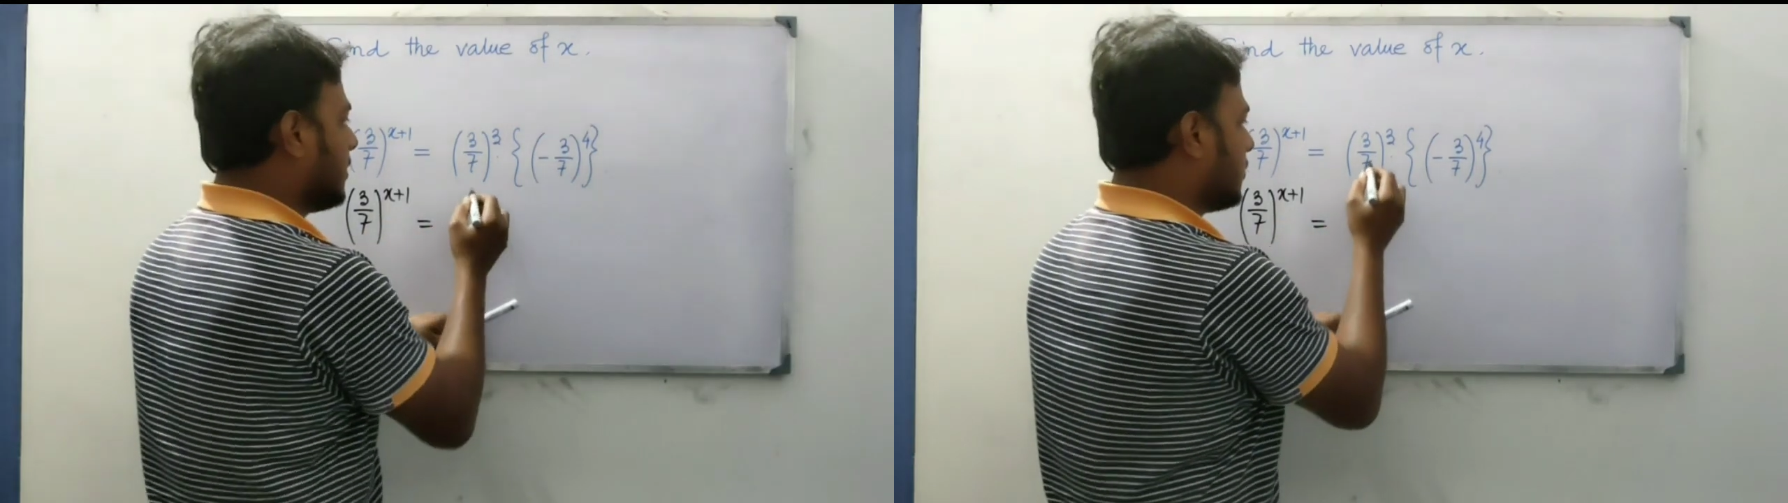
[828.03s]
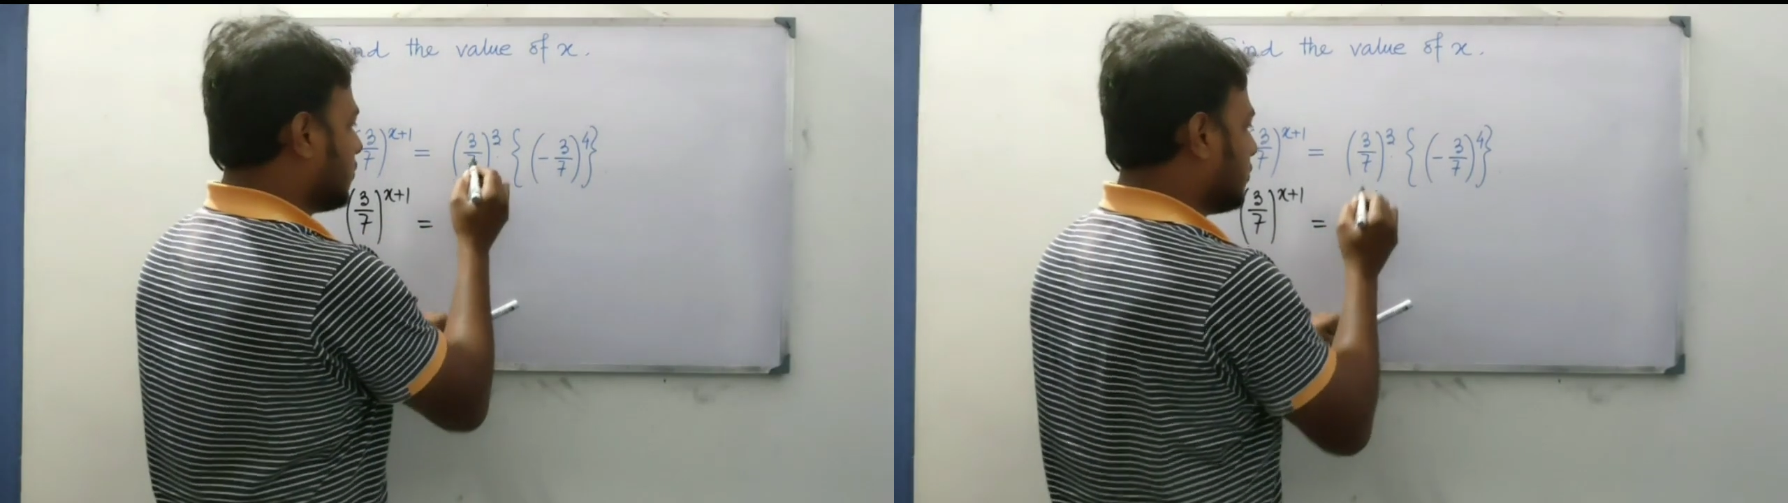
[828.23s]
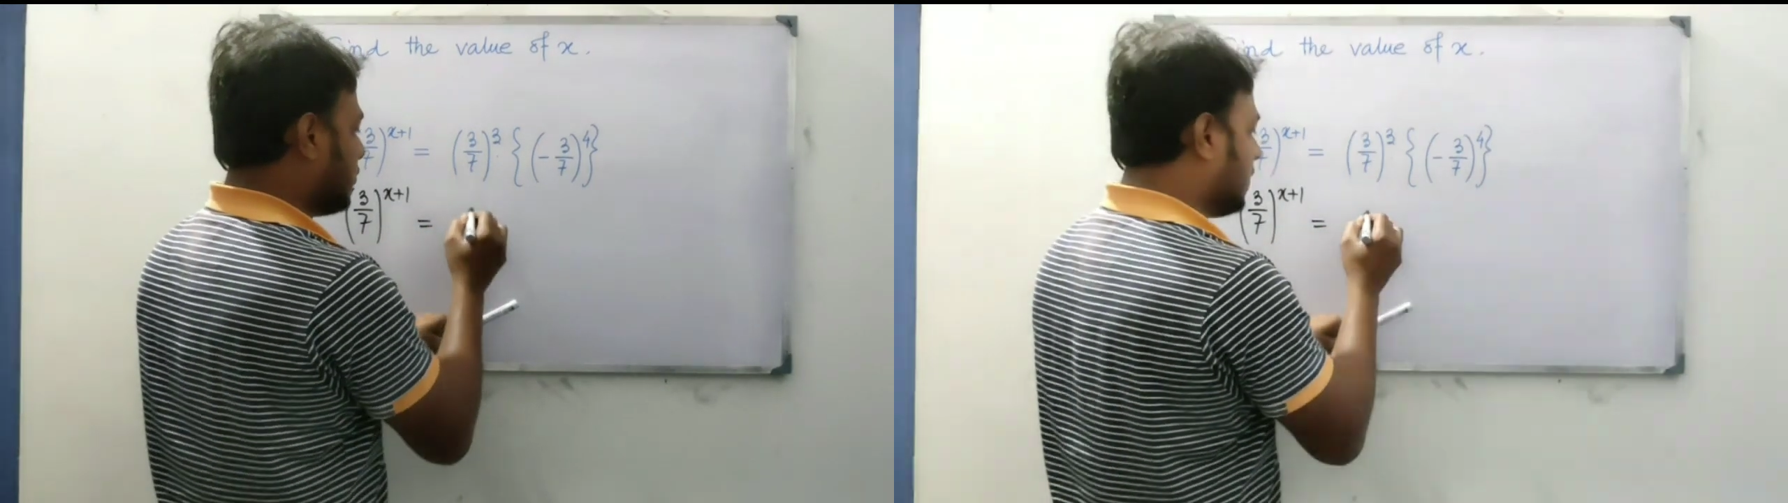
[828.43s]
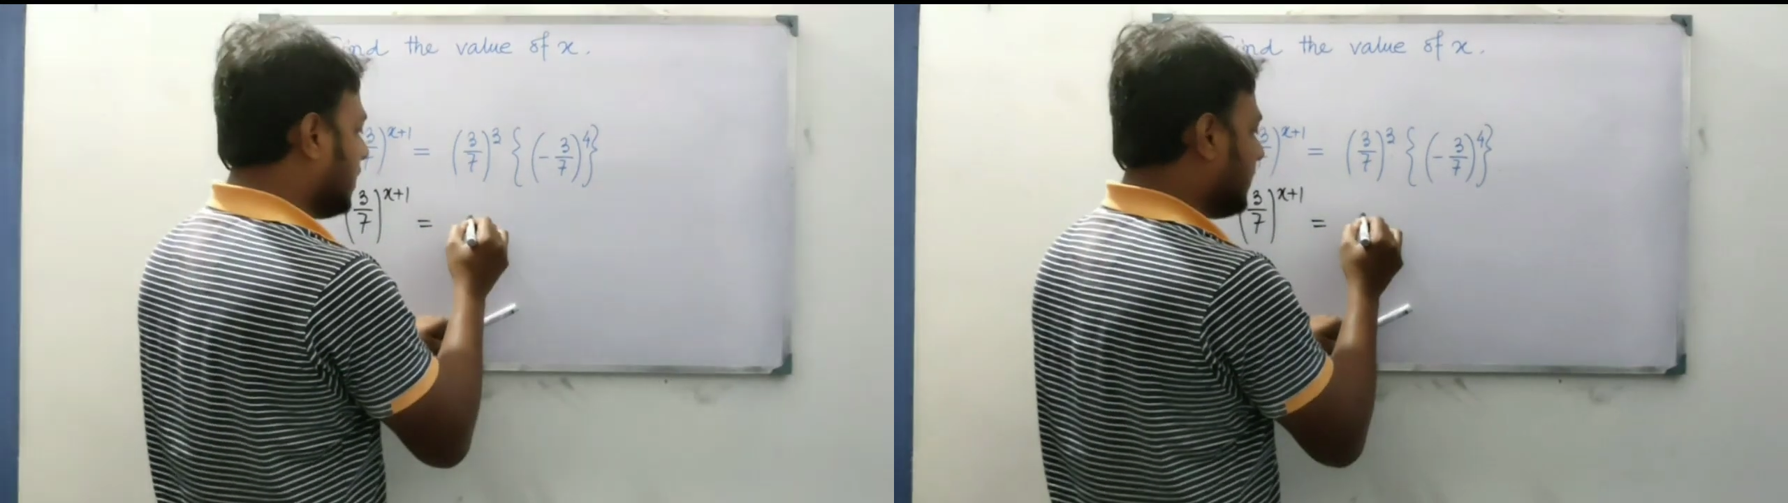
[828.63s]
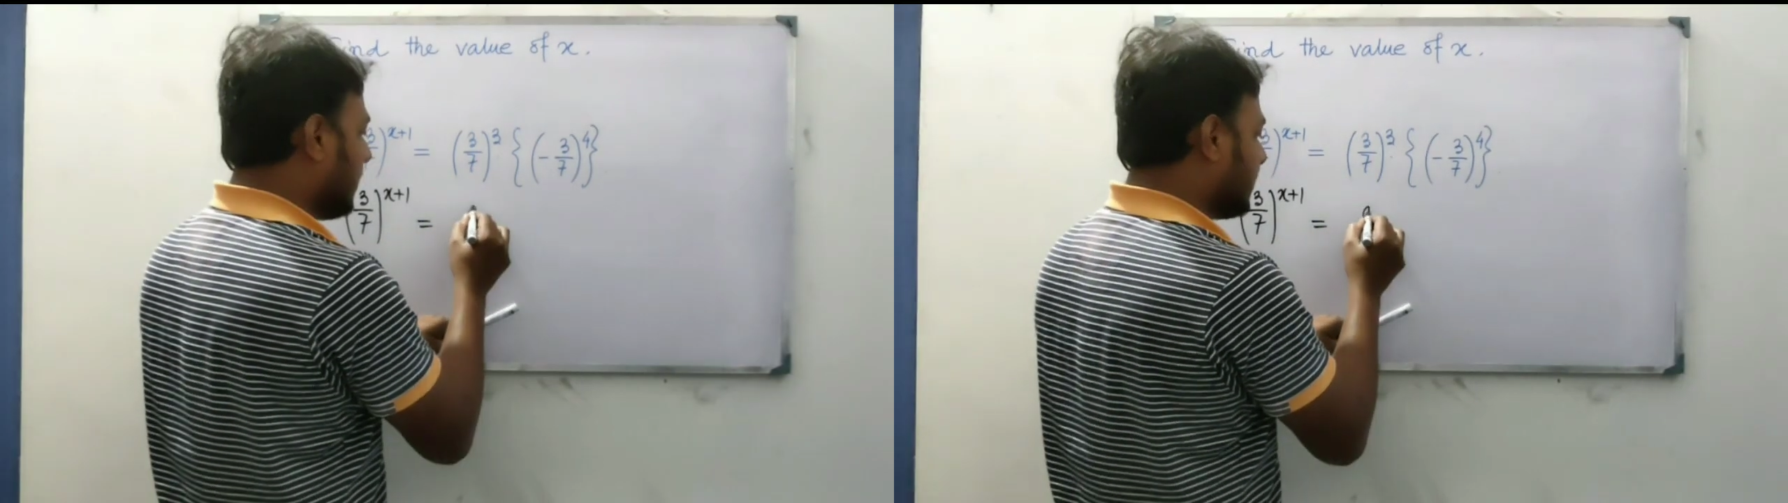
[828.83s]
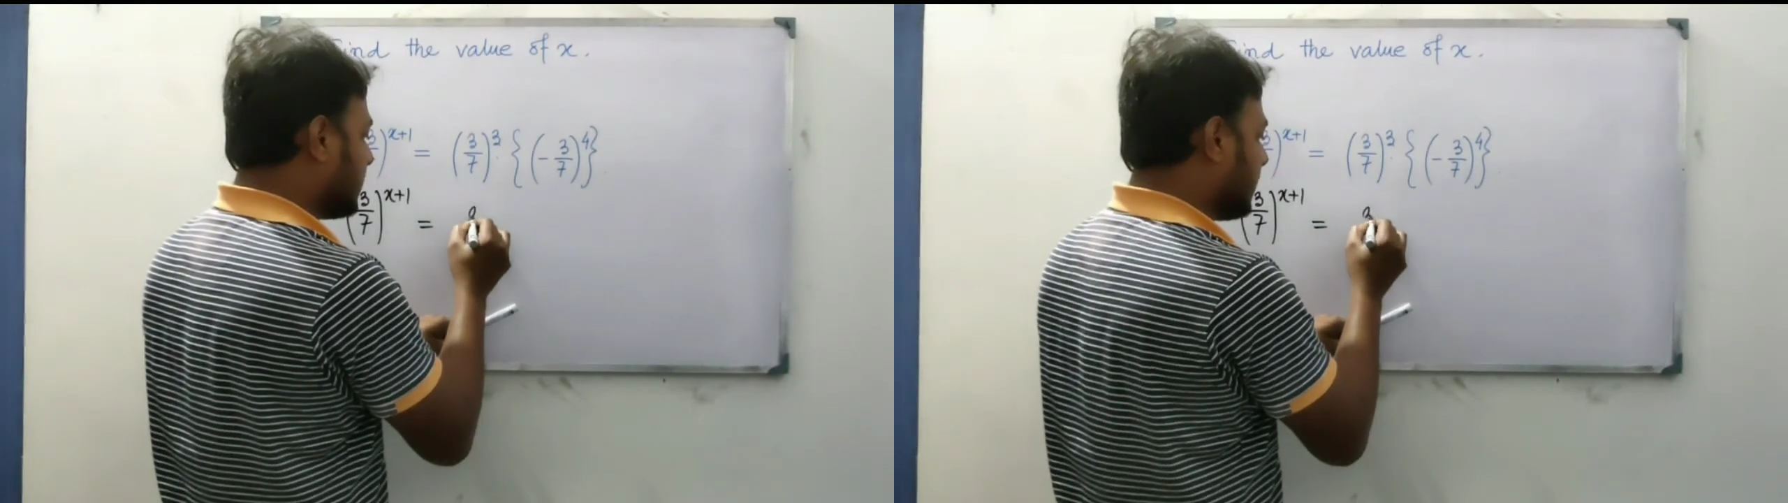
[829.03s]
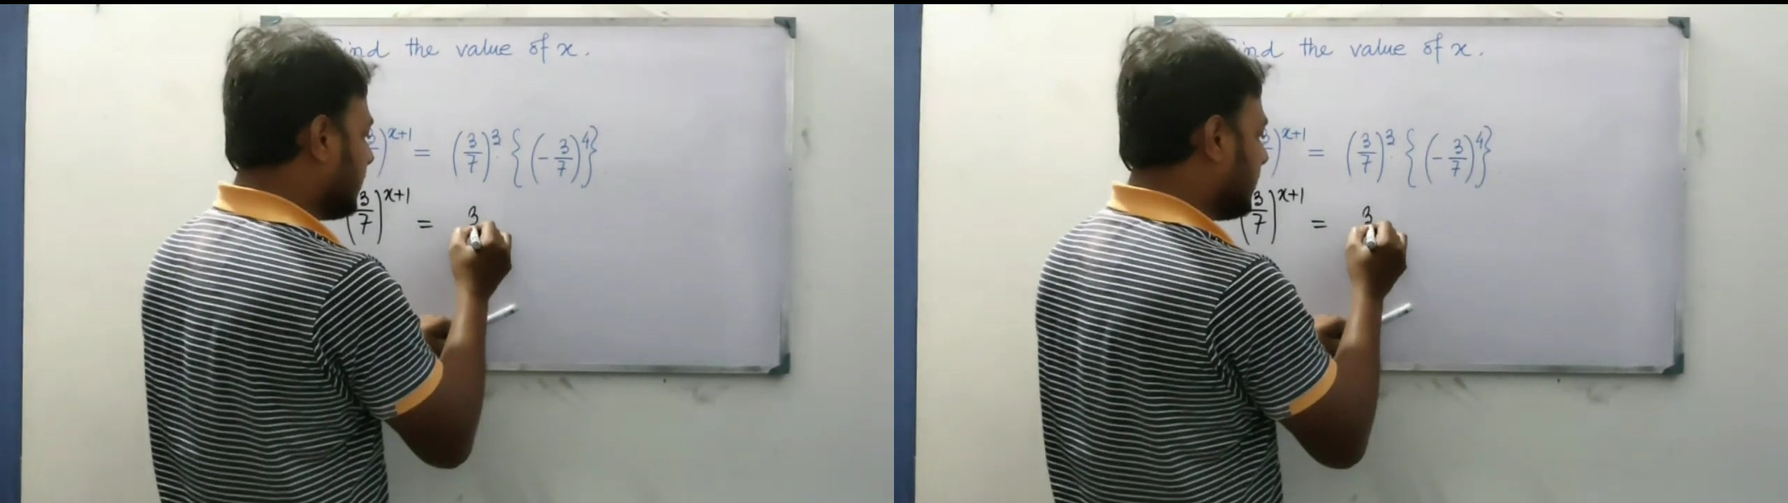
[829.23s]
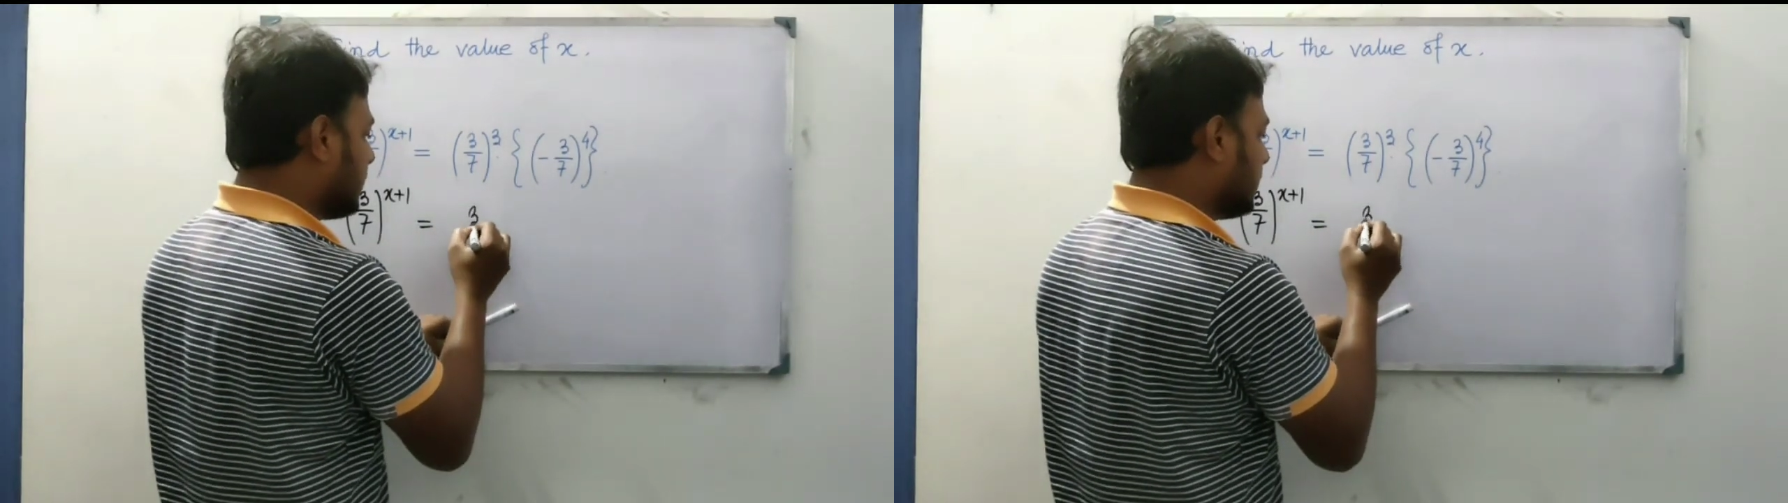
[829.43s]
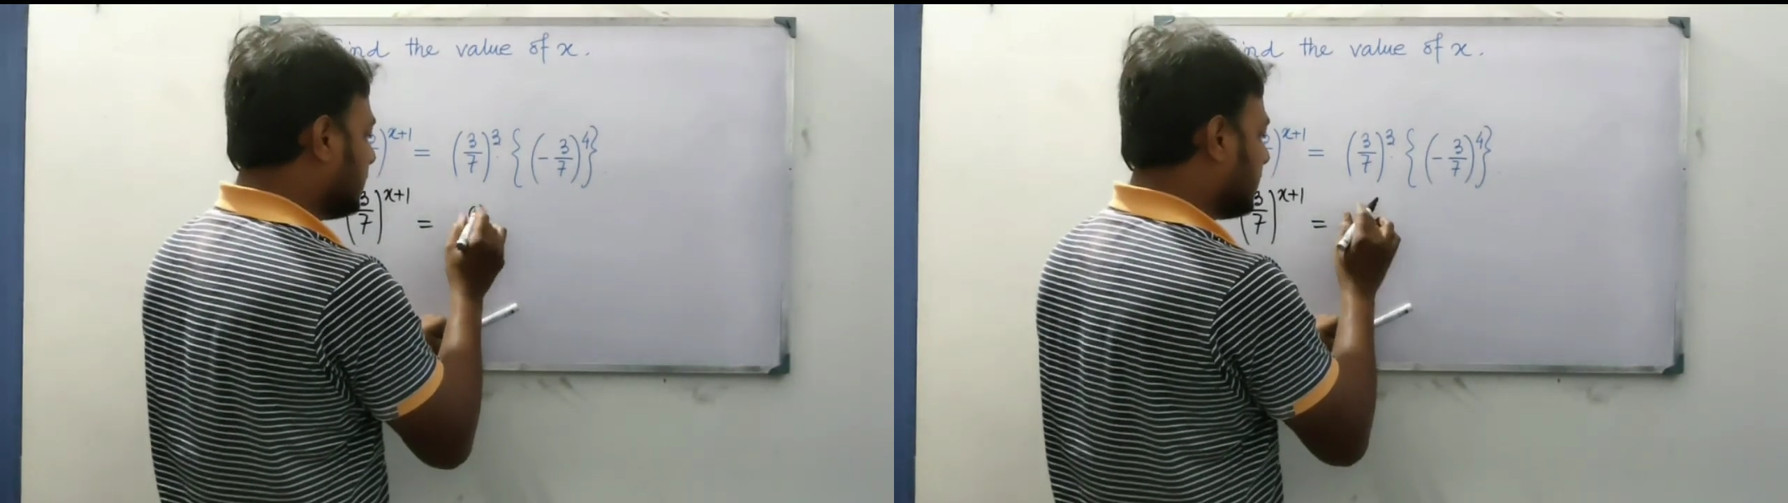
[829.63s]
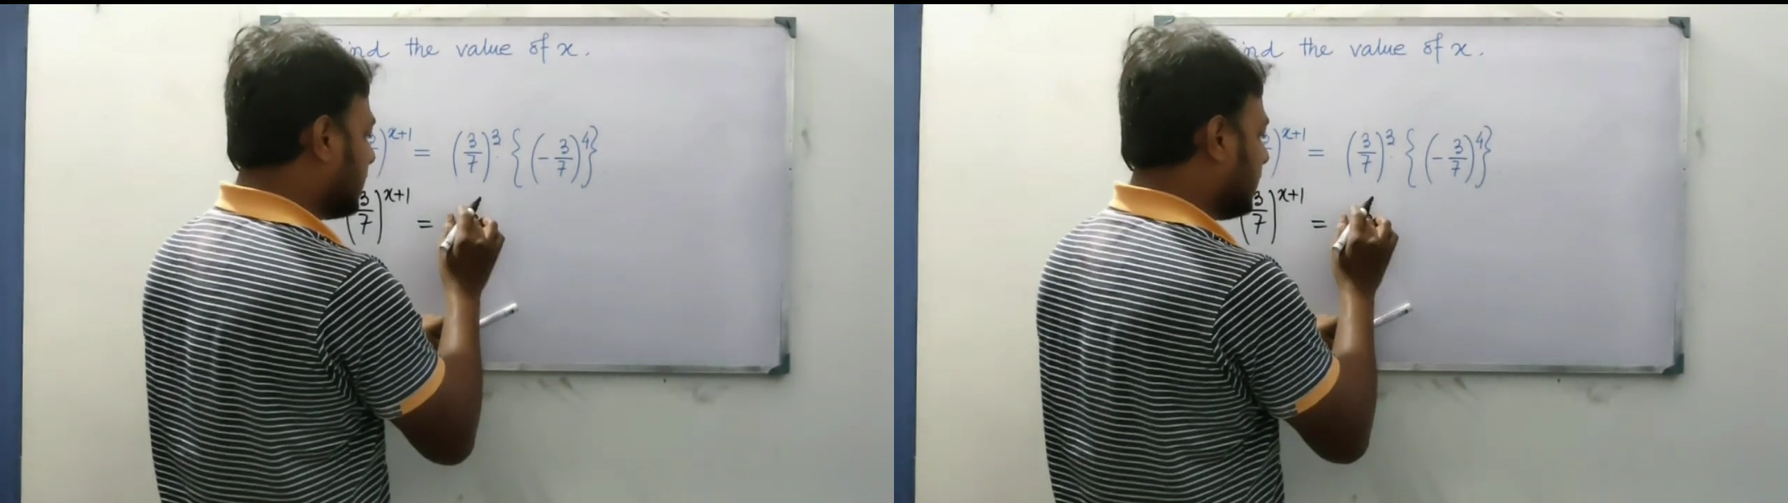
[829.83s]
So 3 by 7 to
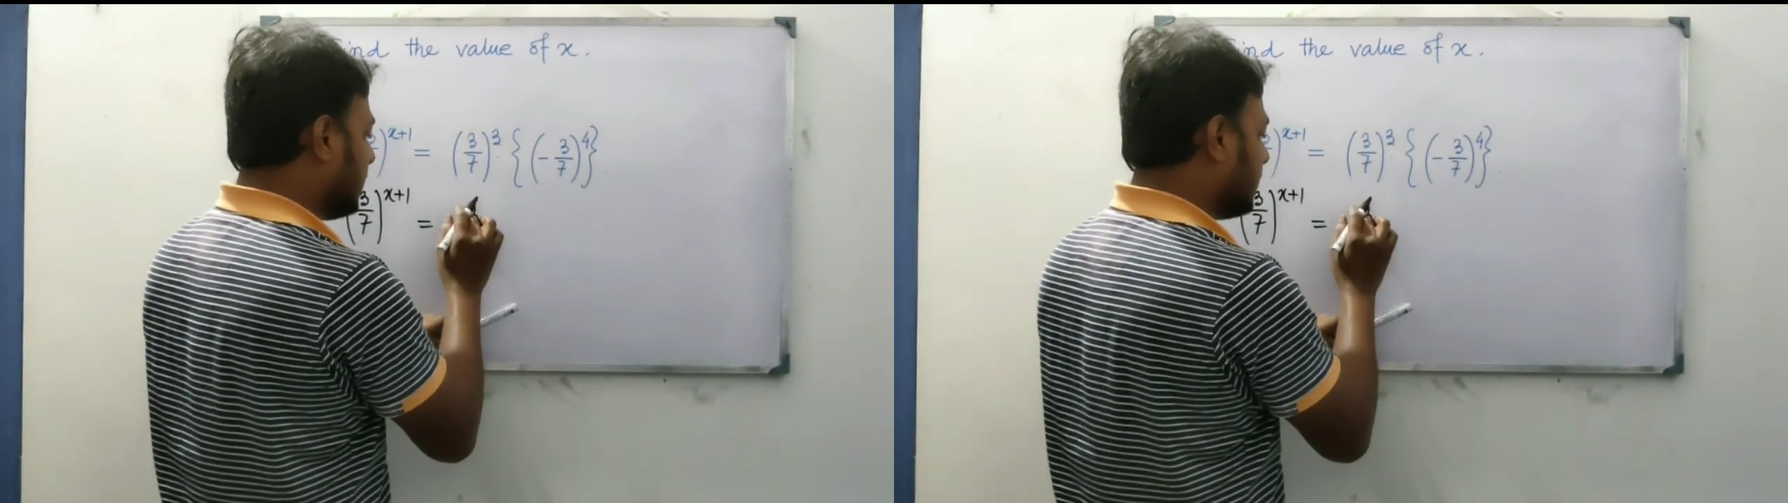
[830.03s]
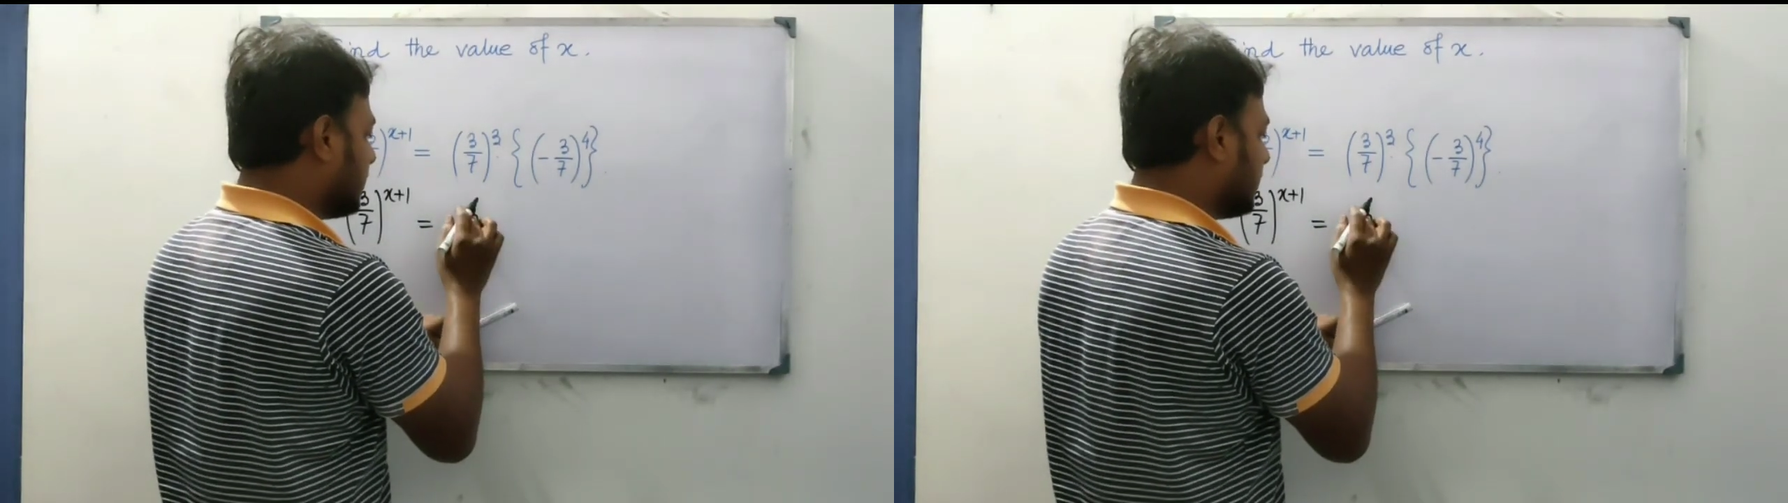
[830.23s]
the power